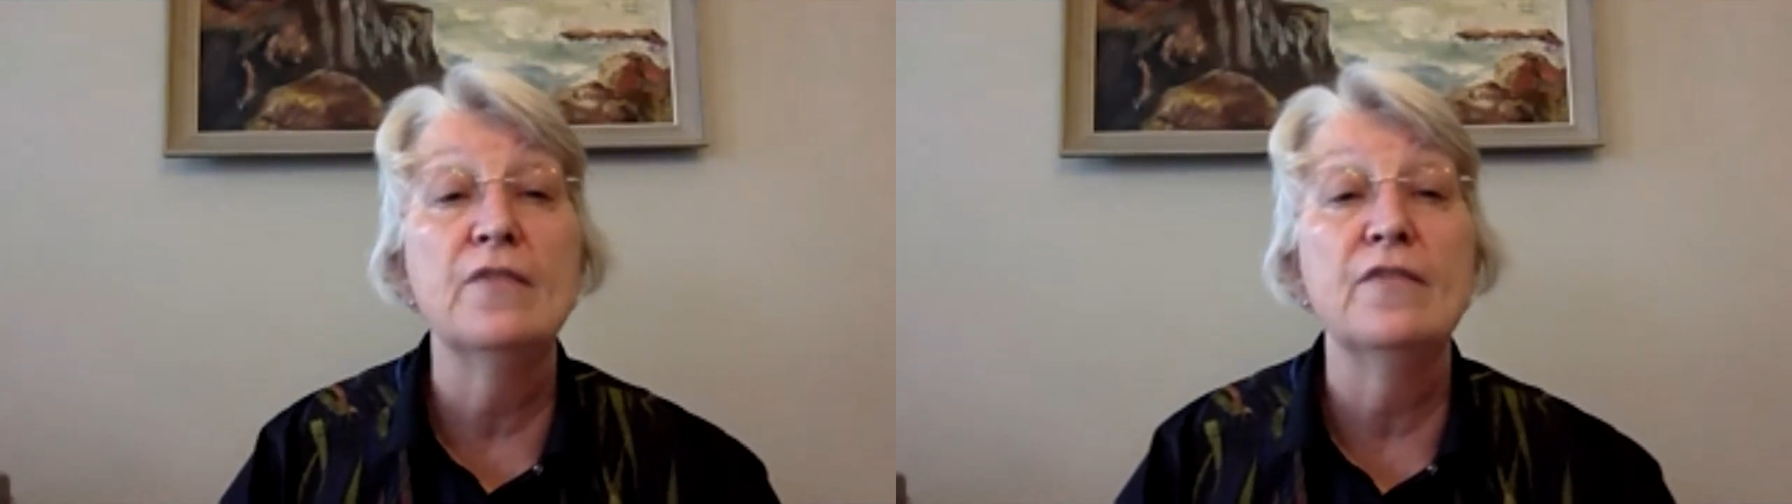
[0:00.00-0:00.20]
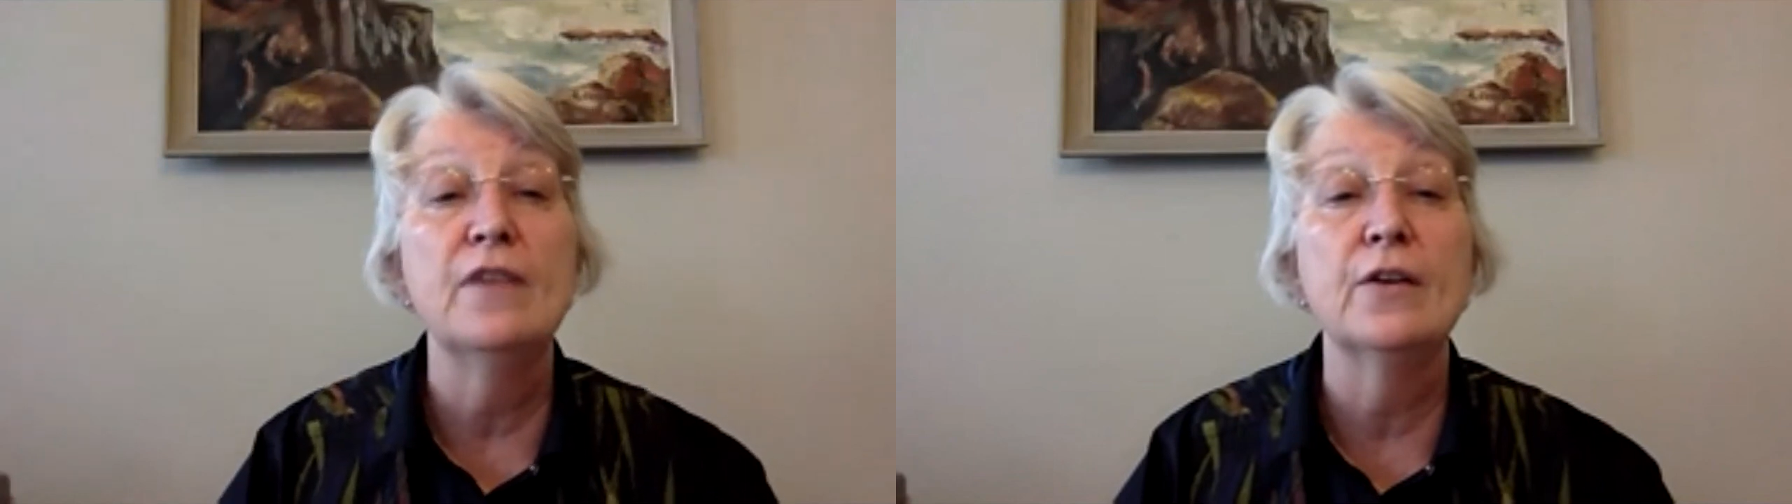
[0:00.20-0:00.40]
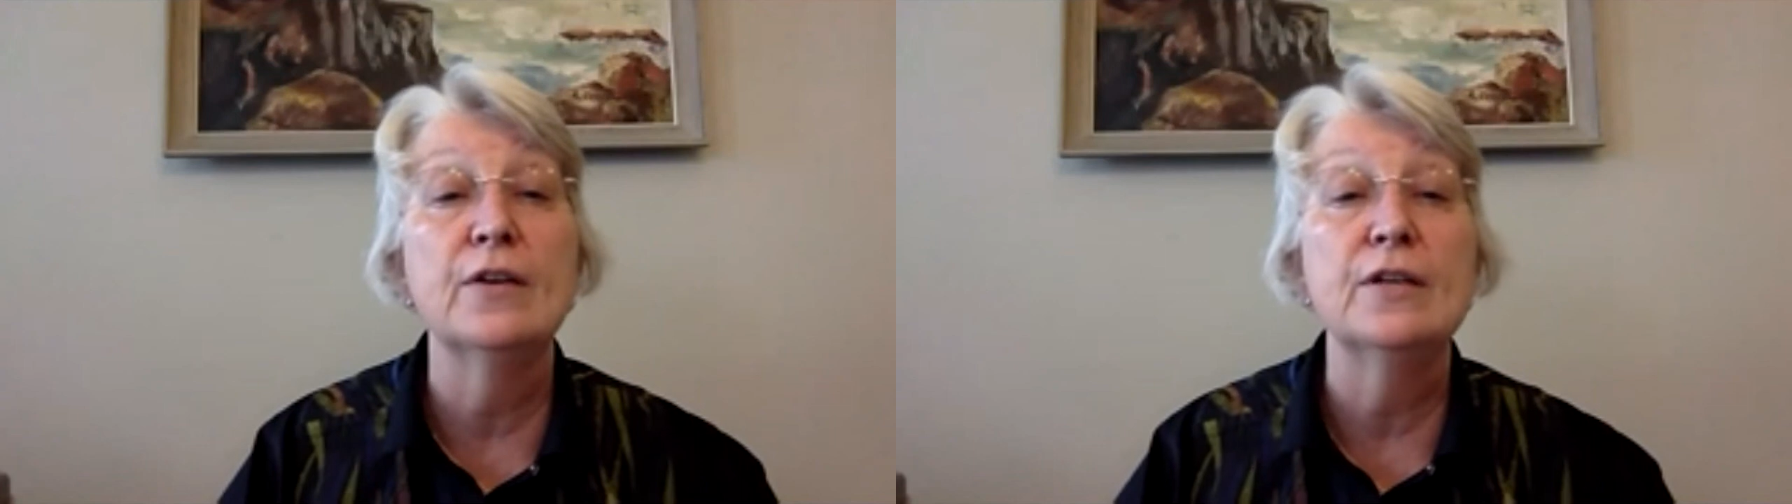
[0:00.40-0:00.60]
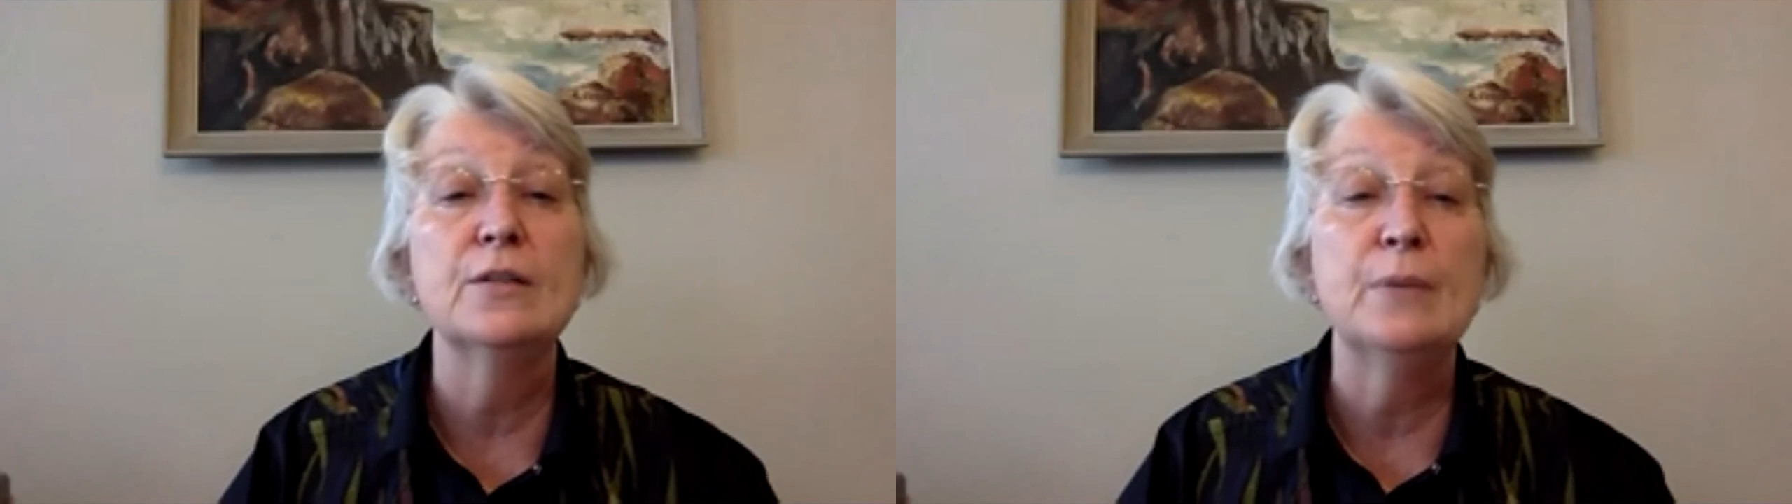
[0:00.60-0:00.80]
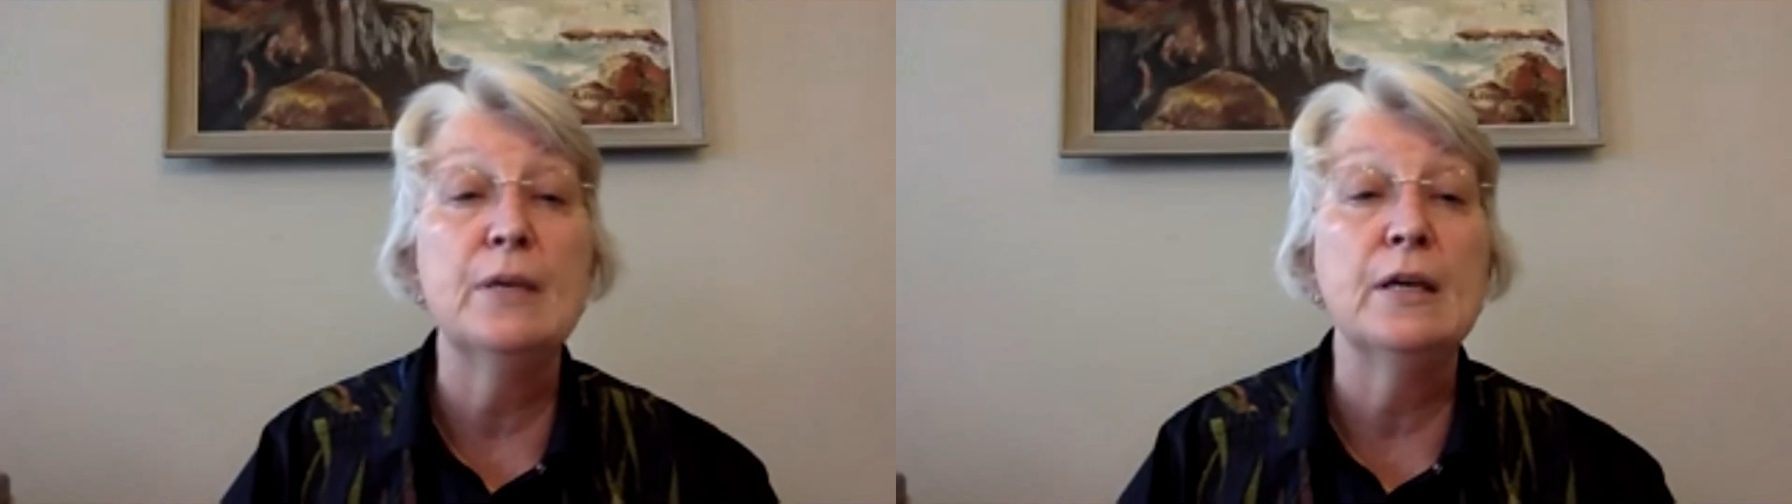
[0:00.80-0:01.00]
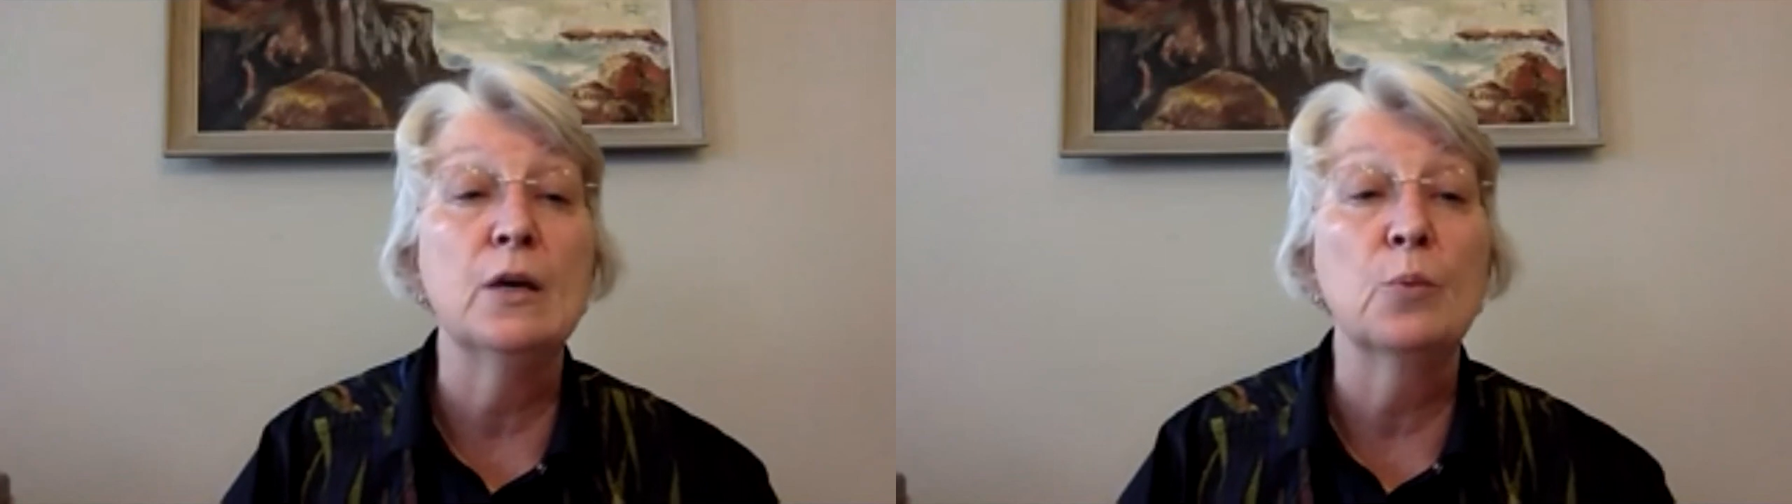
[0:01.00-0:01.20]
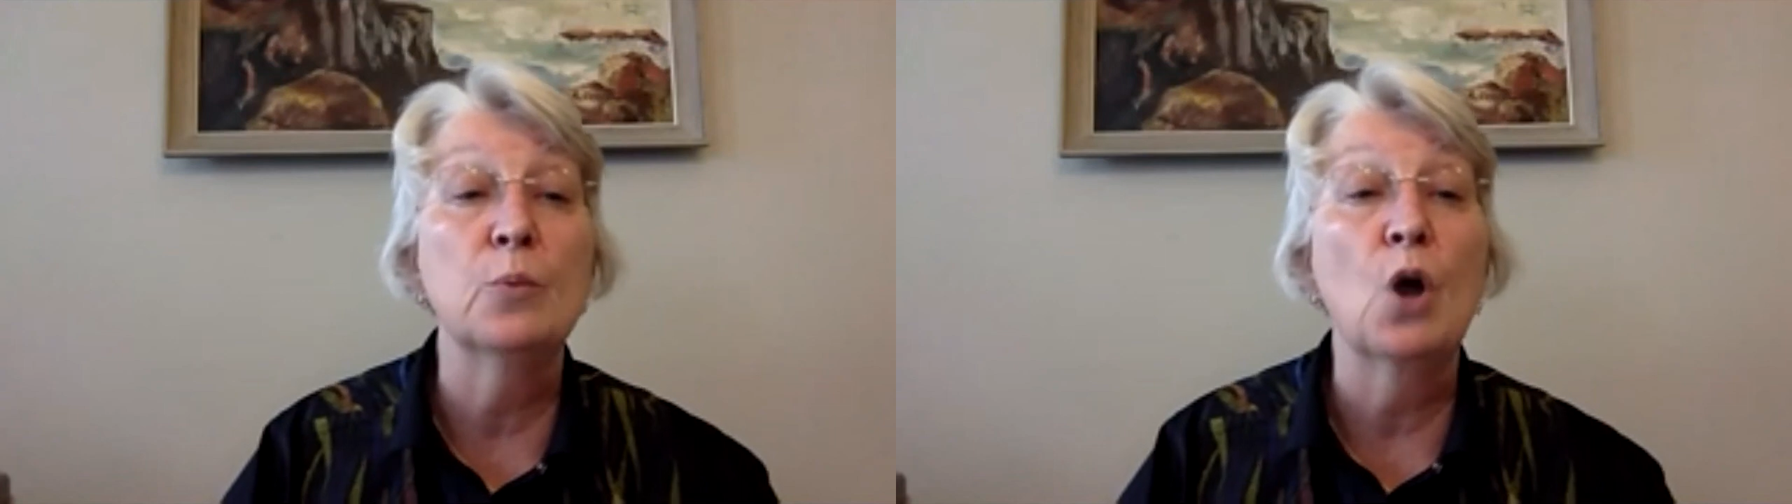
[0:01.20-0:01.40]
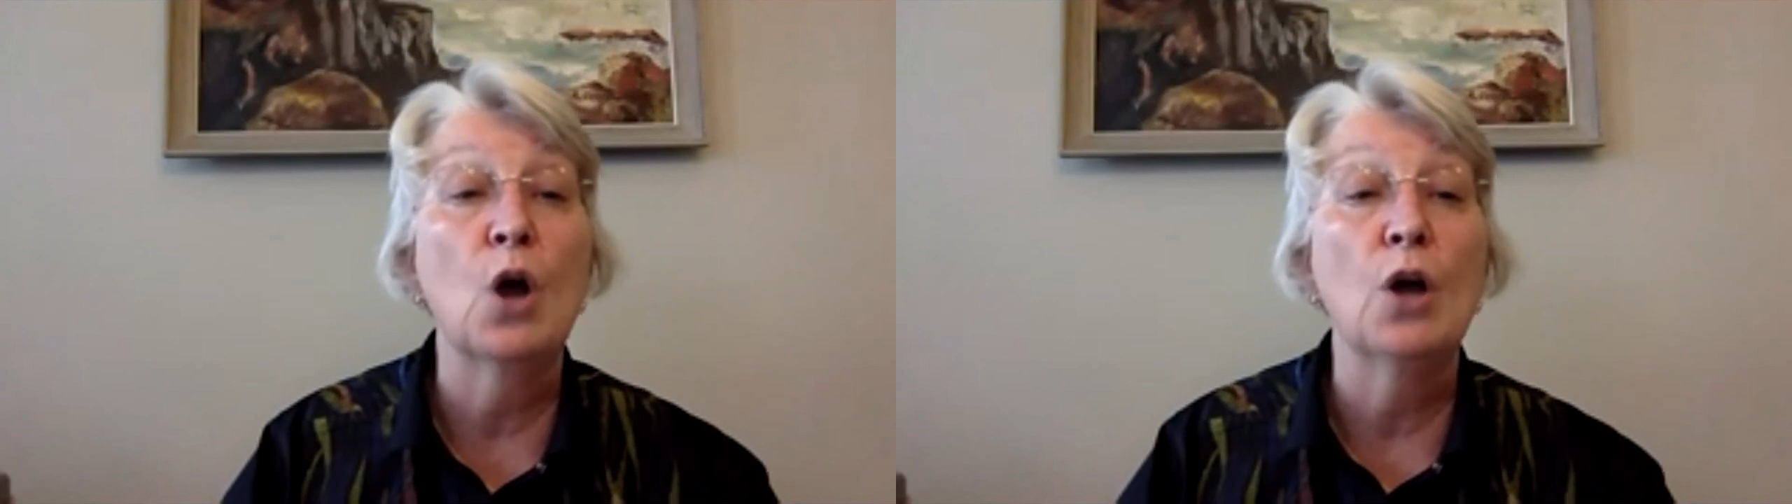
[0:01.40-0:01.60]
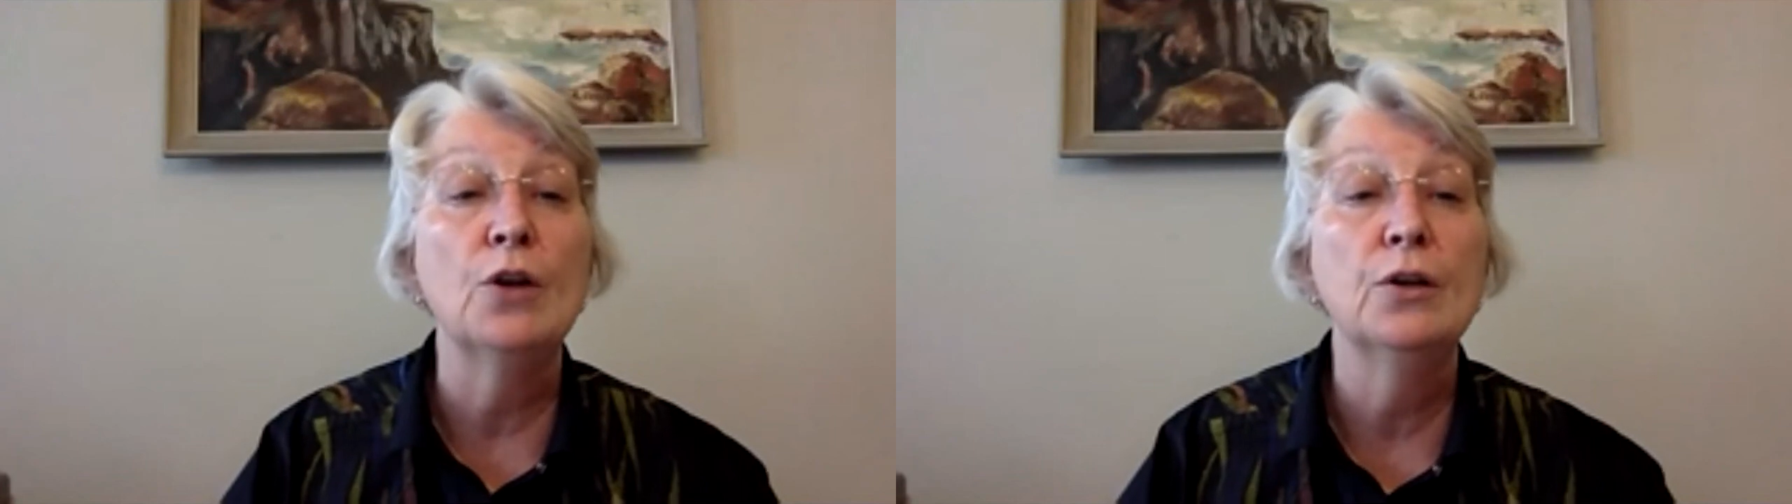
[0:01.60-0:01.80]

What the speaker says: fairies being abroad.